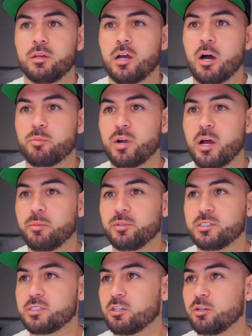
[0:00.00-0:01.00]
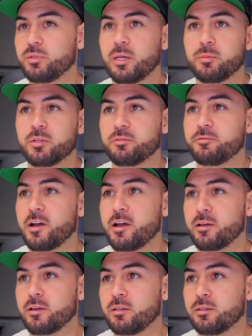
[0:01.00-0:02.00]
I'll probably still be able to
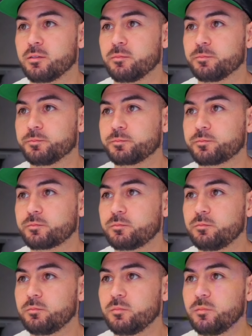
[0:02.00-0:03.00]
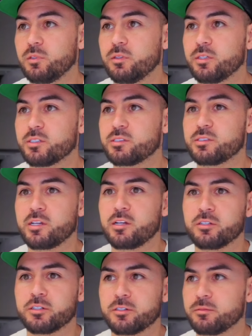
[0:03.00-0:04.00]
find this
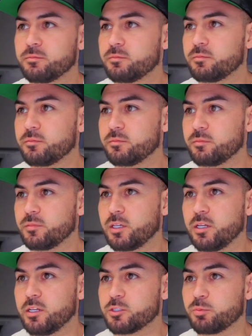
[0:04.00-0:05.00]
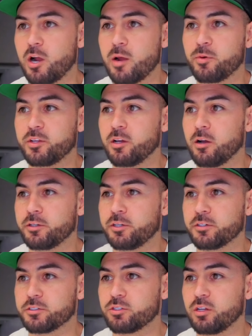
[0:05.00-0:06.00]
seller and his property on
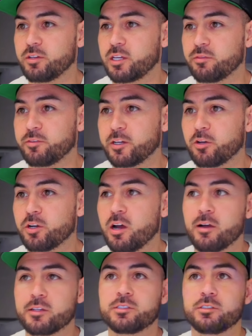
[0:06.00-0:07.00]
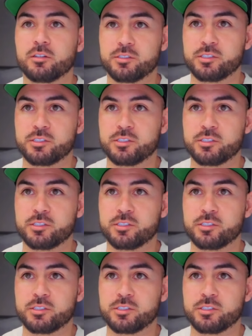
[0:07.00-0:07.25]
here. So like if I go to Austin on